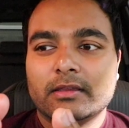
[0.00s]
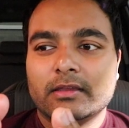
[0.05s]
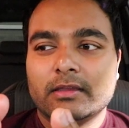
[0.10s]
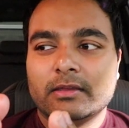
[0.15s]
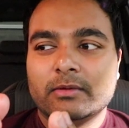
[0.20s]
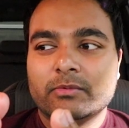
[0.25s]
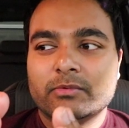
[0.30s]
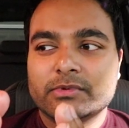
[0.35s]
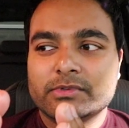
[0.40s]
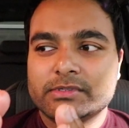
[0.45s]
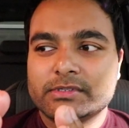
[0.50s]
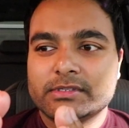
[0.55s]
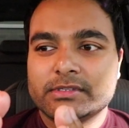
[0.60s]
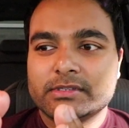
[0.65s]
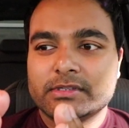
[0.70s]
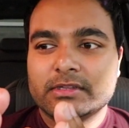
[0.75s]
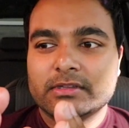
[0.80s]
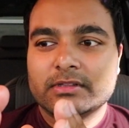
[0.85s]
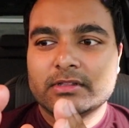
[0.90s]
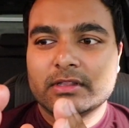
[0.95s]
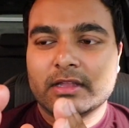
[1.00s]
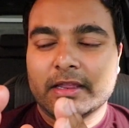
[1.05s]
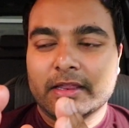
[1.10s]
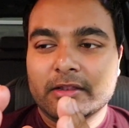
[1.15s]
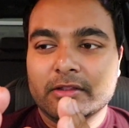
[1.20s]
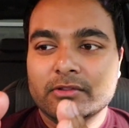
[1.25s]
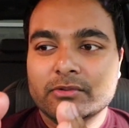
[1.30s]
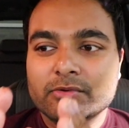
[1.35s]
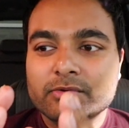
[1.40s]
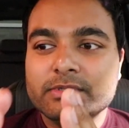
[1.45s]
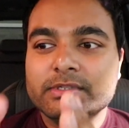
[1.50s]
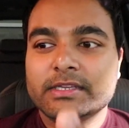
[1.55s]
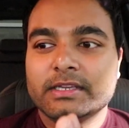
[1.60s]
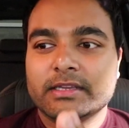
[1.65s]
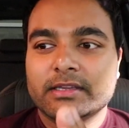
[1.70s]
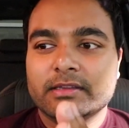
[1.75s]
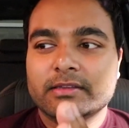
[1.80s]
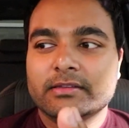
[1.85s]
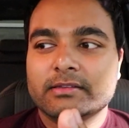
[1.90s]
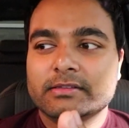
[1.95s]
it was
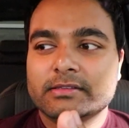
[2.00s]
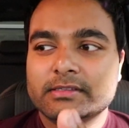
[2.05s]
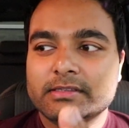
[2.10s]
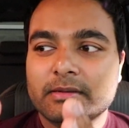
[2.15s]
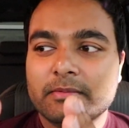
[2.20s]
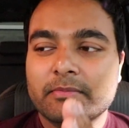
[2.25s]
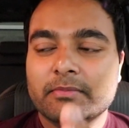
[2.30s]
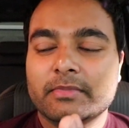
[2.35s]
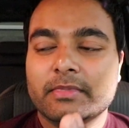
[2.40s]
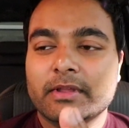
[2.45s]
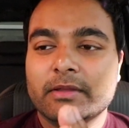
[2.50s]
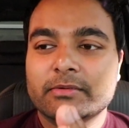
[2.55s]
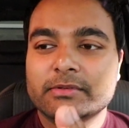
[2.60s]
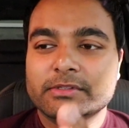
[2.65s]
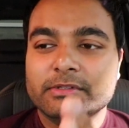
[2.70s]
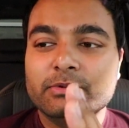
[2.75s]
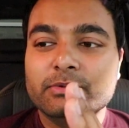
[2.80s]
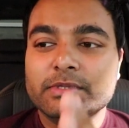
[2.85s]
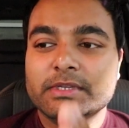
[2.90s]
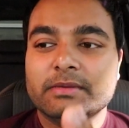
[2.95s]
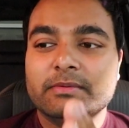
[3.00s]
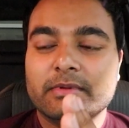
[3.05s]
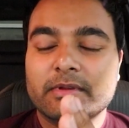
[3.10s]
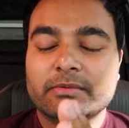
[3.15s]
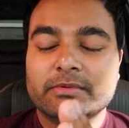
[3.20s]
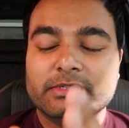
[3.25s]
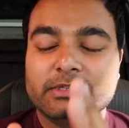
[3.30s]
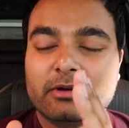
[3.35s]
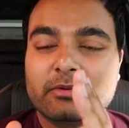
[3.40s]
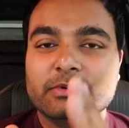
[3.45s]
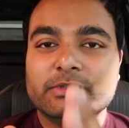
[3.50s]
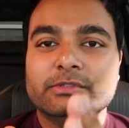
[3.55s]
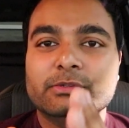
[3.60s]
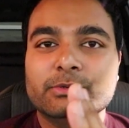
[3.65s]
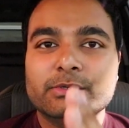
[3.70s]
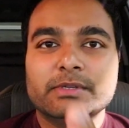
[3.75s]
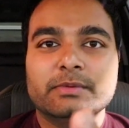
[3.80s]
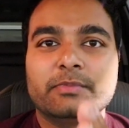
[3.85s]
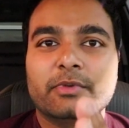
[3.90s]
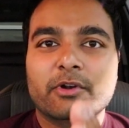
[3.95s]
almost
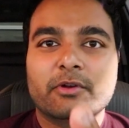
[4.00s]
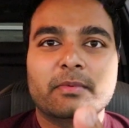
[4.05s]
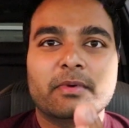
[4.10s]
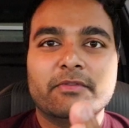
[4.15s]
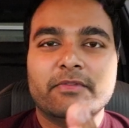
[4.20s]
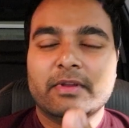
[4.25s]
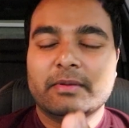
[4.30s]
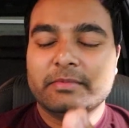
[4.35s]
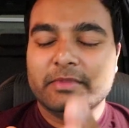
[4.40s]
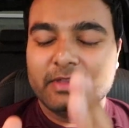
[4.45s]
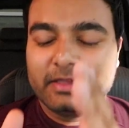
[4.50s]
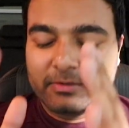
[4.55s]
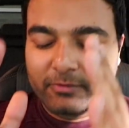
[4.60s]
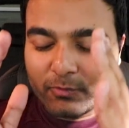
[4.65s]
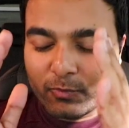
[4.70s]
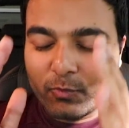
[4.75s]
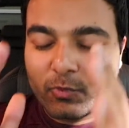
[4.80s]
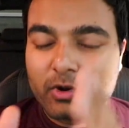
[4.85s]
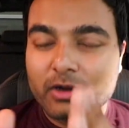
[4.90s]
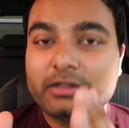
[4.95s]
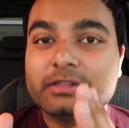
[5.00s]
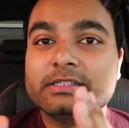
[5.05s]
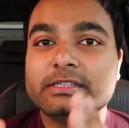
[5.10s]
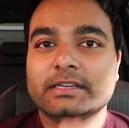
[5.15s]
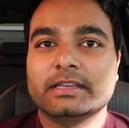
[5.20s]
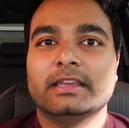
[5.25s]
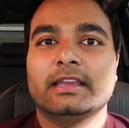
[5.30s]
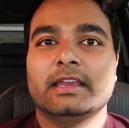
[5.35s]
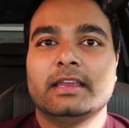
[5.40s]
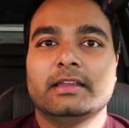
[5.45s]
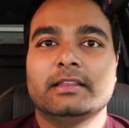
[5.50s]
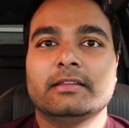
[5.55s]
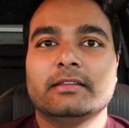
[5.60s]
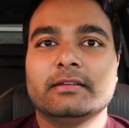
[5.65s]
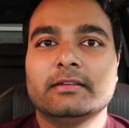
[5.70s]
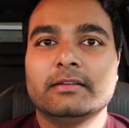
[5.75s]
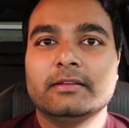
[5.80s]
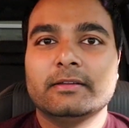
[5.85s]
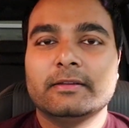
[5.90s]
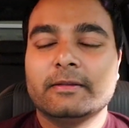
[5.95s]
losing part of my family once again.
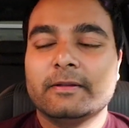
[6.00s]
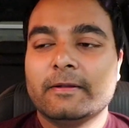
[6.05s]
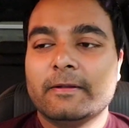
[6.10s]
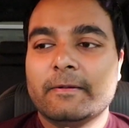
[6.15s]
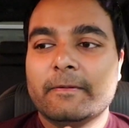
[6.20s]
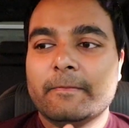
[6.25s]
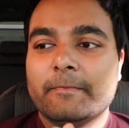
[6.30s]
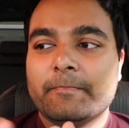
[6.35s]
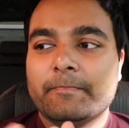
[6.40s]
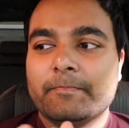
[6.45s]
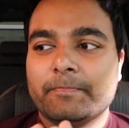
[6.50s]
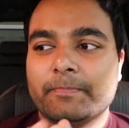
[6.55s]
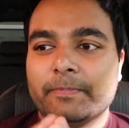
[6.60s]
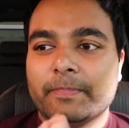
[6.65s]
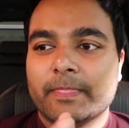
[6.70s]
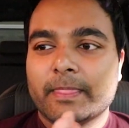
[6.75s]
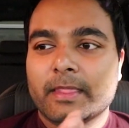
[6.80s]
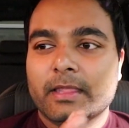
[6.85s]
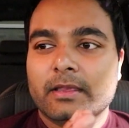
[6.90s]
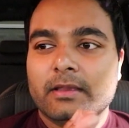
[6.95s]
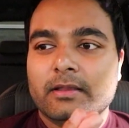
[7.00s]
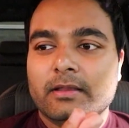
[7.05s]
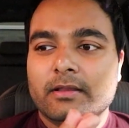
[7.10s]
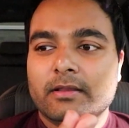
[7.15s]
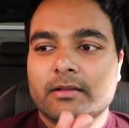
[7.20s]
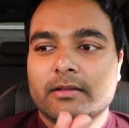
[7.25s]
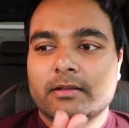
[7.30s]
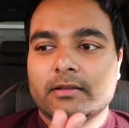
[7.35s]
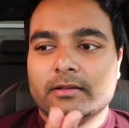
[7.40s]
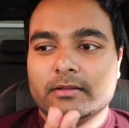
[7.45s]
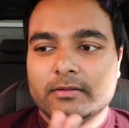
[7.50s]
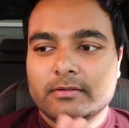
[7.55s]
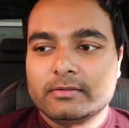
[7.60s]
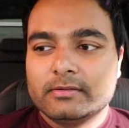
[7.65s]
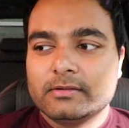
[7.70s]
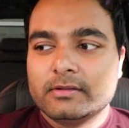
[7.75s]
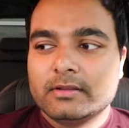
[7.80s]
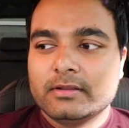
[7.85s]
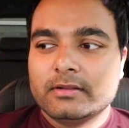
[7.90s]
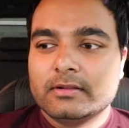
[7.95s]
Apparently the
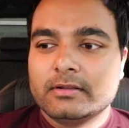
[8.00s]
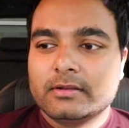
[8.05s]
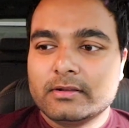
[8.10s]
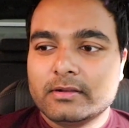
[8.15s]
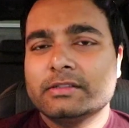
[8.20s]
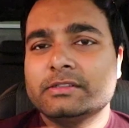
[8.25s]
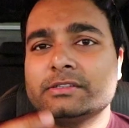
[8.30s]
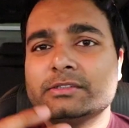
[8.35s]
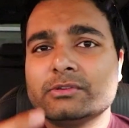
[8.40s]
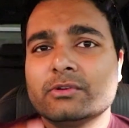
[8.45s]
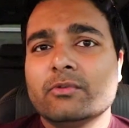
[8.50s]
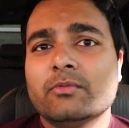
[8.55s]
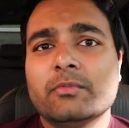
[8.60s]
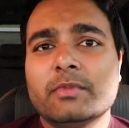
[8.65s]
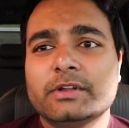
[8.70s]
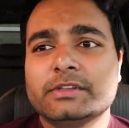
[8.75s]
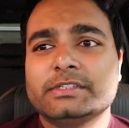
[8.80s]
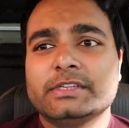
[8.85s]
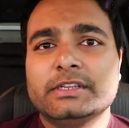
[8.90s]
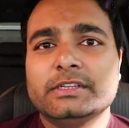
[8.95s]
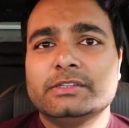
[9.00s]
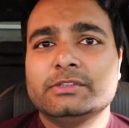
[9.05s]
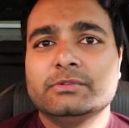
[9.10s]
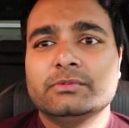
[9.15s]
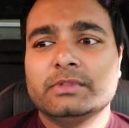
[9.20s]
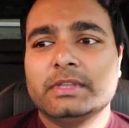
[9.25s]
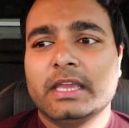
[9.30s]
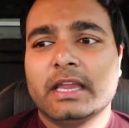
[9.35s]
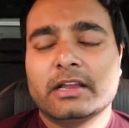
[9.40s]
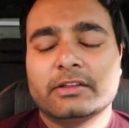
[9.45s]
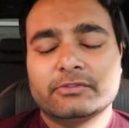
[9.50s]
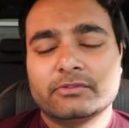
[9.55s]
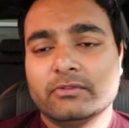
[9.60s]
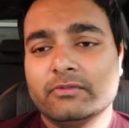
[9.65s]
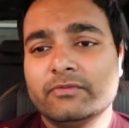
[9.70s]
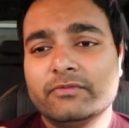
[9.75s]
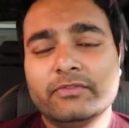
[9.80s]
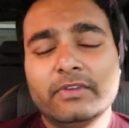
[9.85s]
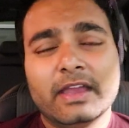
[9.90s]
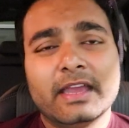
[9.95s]
mold had got so much into the actual
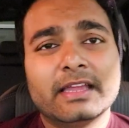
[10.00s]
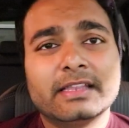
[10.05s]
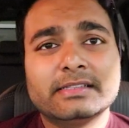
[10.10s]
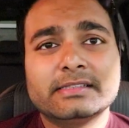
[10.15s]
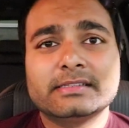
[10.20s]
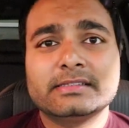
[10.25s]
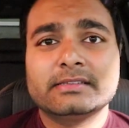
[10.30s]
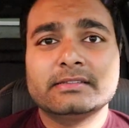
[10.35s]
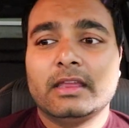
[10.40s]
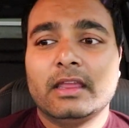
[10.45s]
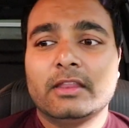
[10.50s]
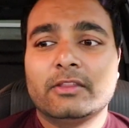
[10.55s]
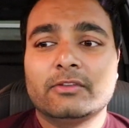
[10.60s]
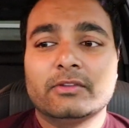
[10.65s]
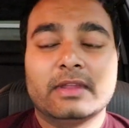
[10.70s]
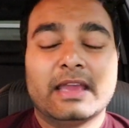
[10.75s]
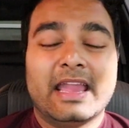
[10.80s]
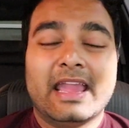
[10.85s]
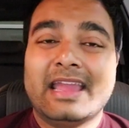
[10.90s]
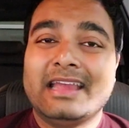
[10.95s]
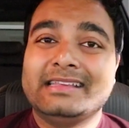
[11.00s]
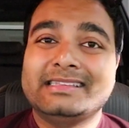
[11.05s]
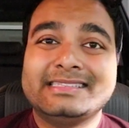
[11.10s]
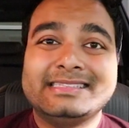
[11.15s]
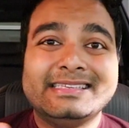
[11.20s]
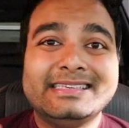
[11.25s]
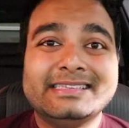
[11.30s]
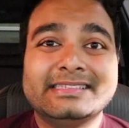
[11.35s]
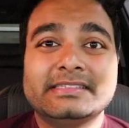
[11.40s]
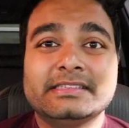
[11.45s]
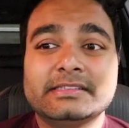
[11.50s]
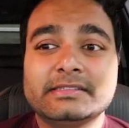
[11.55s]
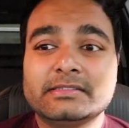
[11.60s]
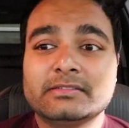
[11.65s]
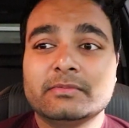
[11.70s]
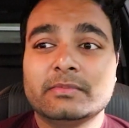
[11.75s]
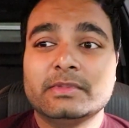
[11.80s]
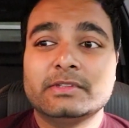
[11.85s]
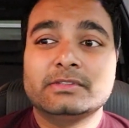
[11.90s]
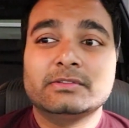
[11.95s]
vent, into the AC
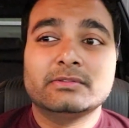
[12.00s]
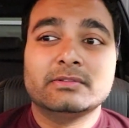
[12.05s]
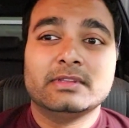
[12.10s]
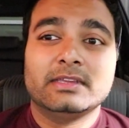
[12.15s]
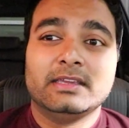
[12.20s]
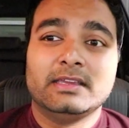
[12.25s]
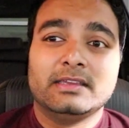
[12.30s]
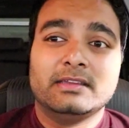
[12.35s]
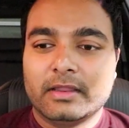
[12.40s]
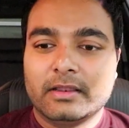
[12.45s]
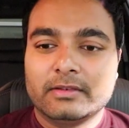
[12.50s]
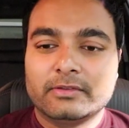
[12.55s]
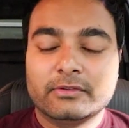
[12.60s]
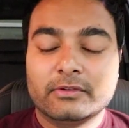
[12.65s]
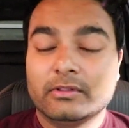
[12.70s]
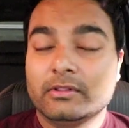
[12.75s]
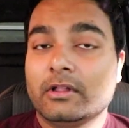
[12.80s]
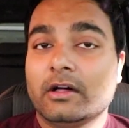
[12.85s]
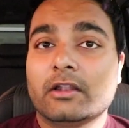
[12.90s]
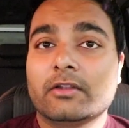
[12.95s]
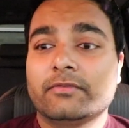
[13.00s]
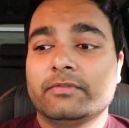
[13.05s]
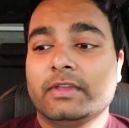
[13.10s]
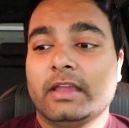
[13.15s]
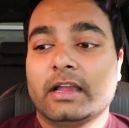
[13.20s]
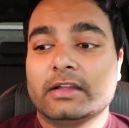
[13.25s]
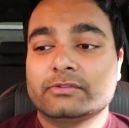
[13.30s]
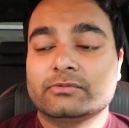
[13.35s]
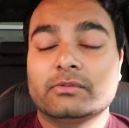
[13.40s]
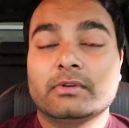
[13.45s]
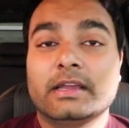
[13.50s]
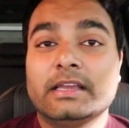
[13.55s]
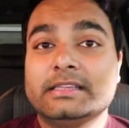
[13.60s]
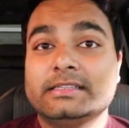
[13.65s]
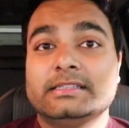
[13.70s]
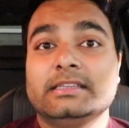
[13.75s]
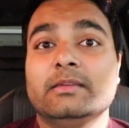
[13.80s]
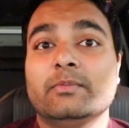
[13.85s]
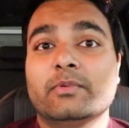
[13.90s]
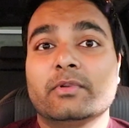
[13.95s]
system, into a lot of the actual
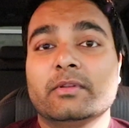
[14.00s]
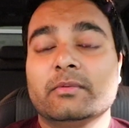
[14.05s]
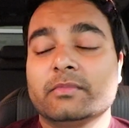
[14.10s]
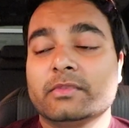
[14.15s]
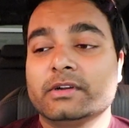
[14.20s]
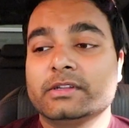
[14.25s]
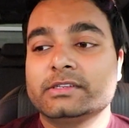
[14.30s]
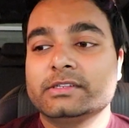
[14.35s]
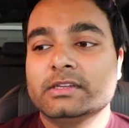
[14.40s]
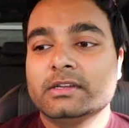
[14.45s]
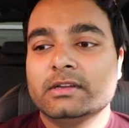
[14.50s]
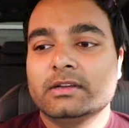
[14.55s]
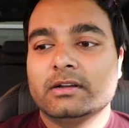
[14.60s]
AC, pretty much,